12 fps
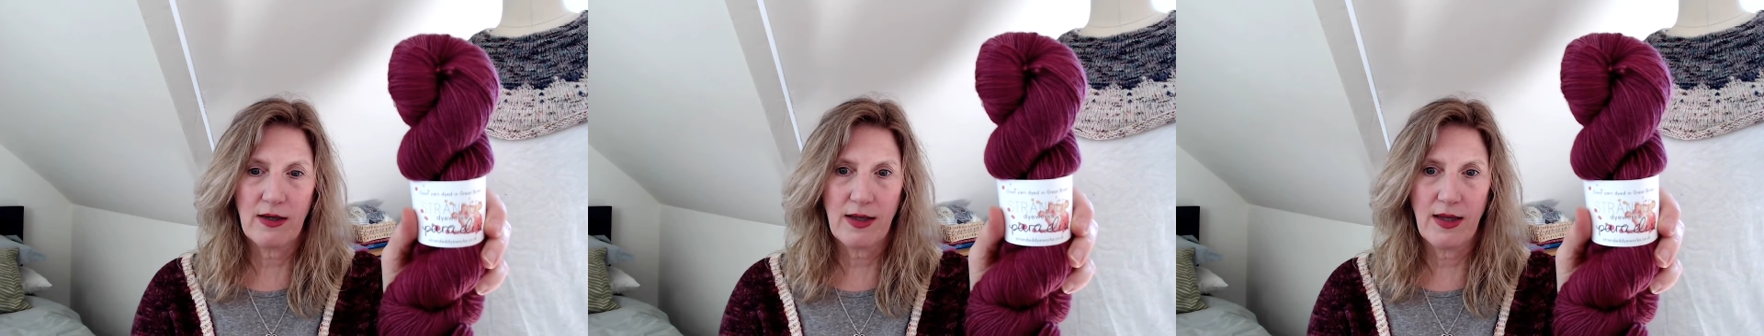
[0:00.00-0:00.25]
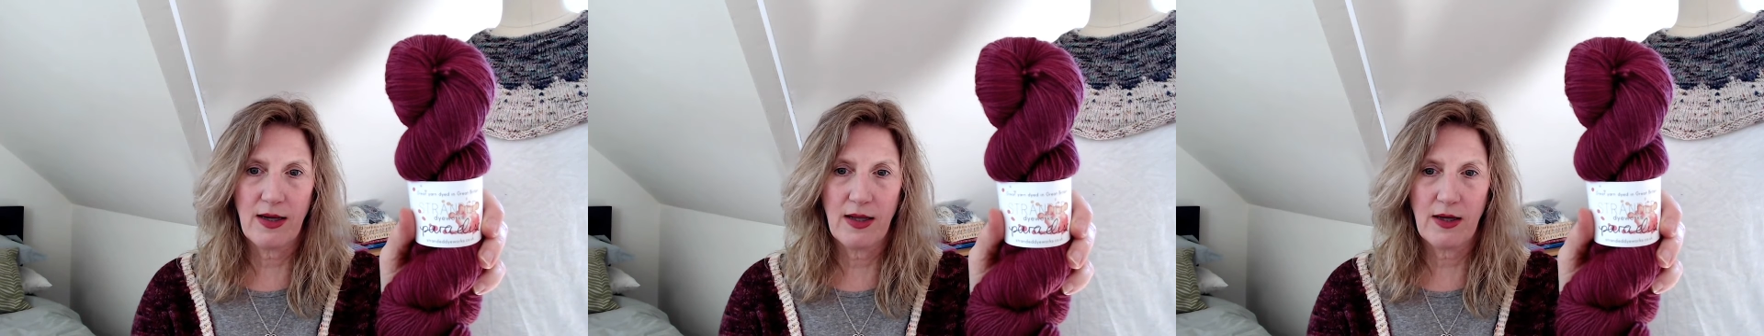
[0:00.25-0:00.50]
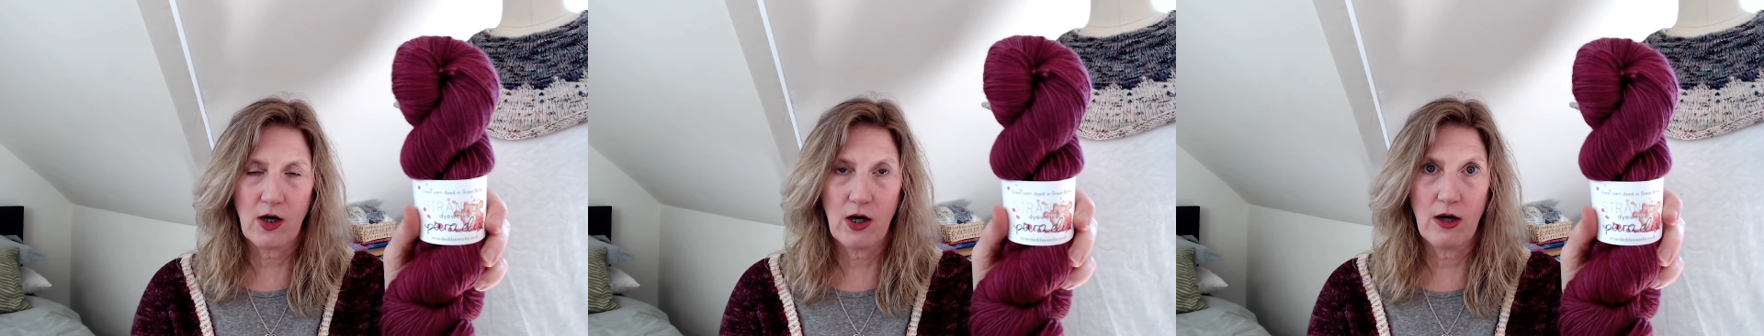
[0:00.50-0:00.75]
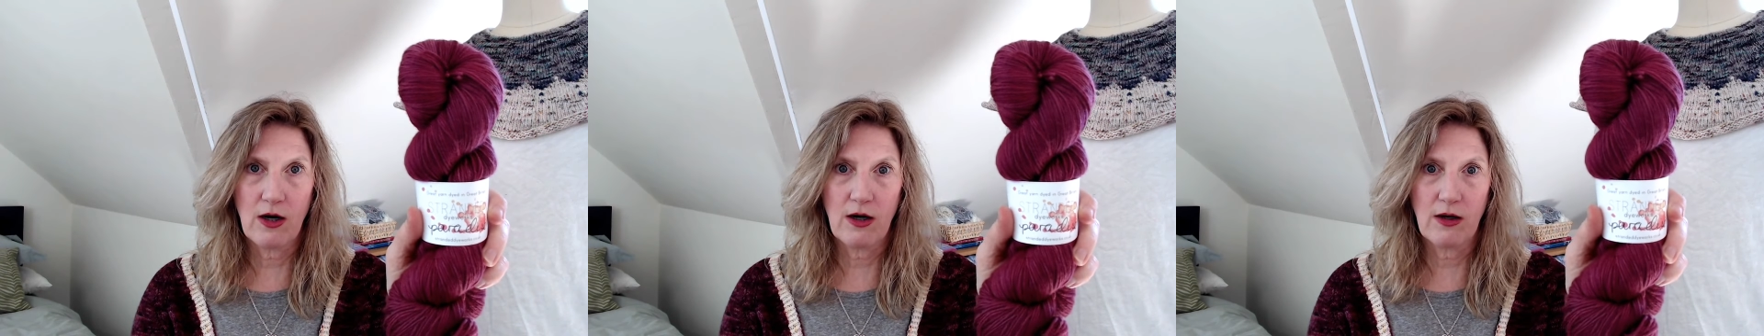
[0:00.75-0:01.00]
getting
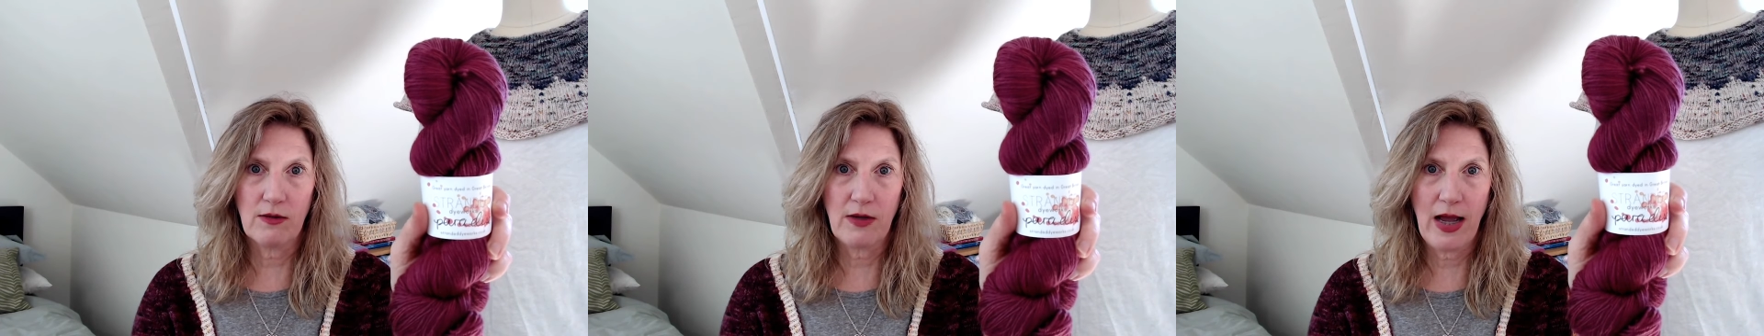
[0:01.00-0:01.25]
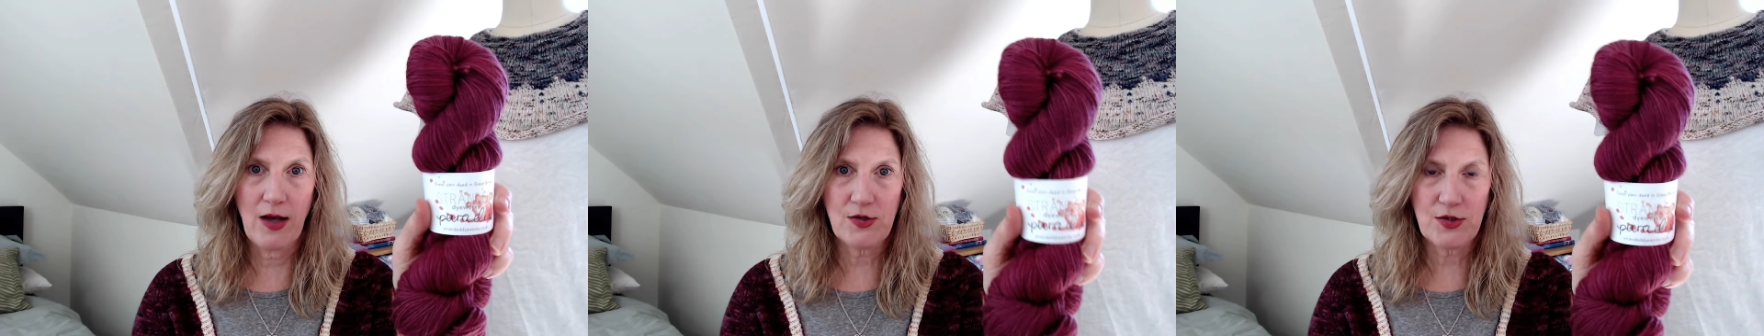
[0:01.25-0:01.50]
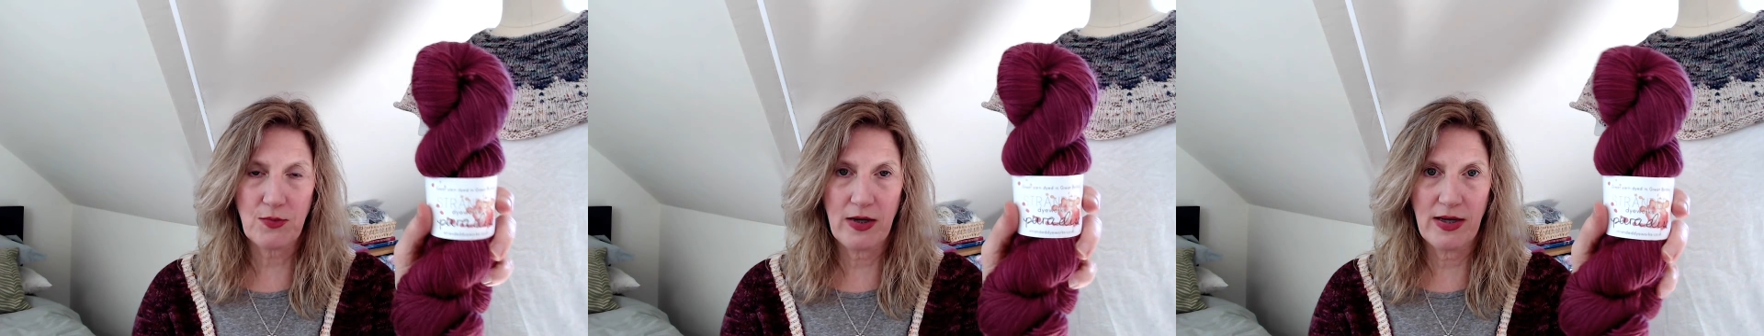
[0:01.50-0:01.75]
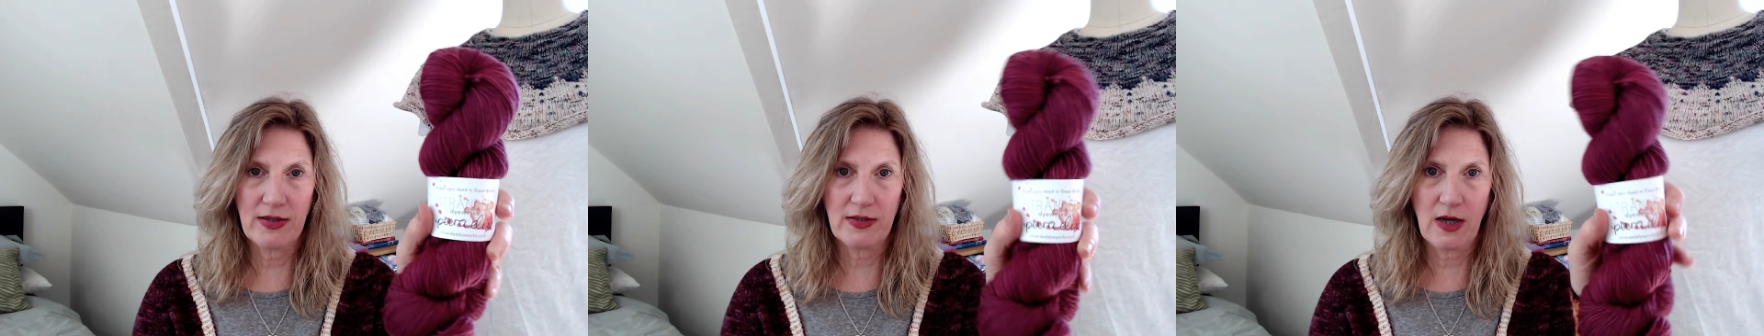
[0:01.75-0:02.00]
her House
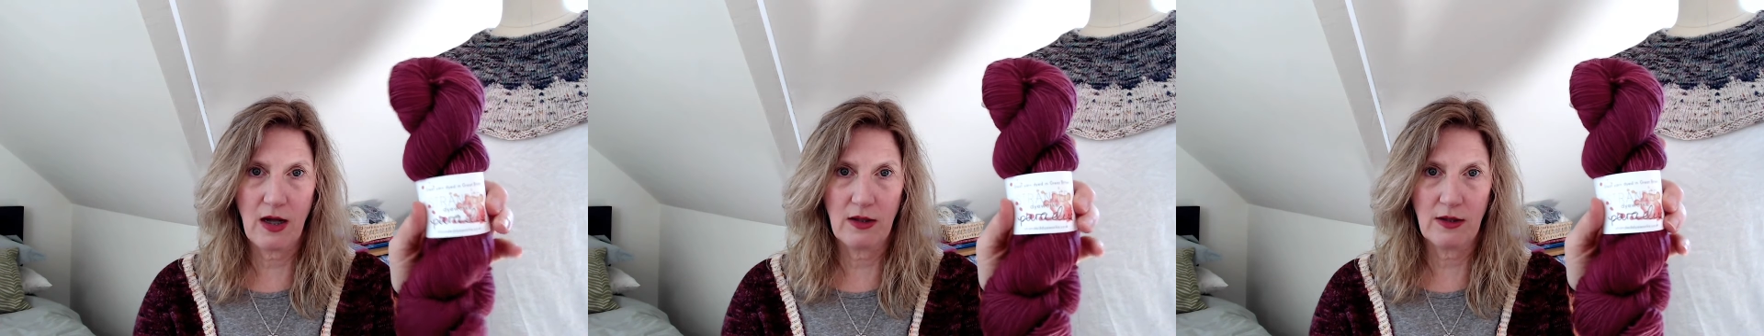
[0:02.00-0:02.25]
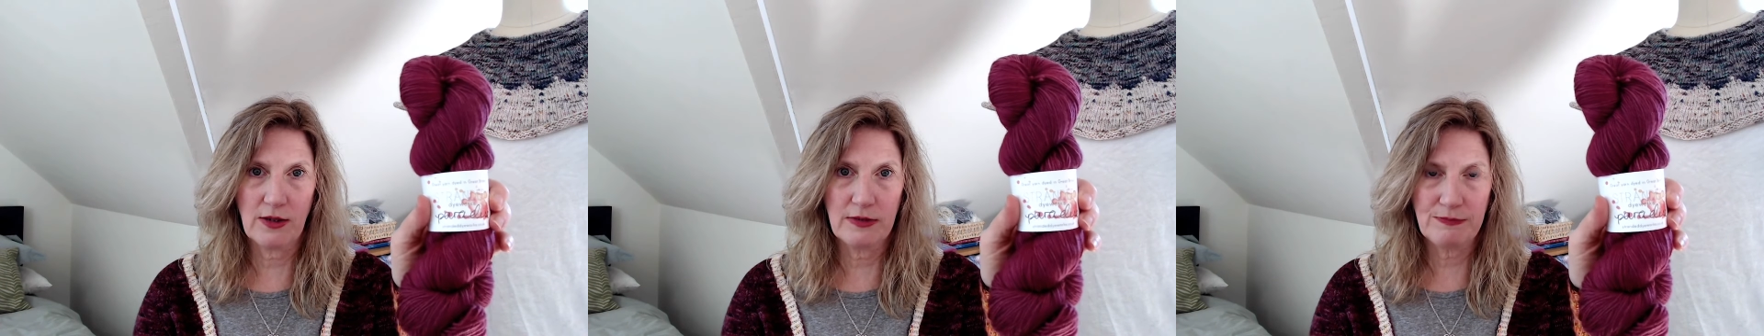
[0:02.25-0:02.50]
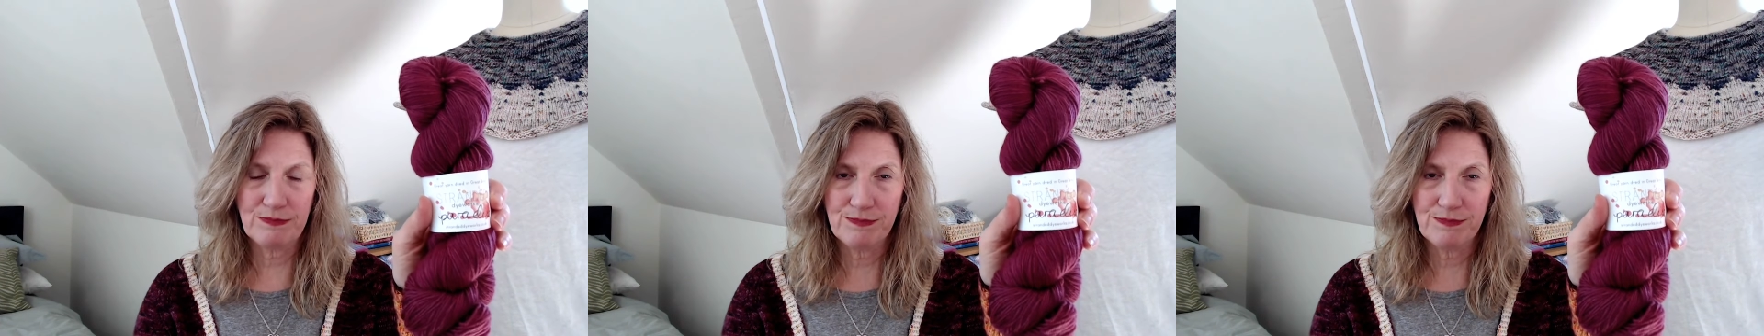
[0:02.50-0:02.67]
Red color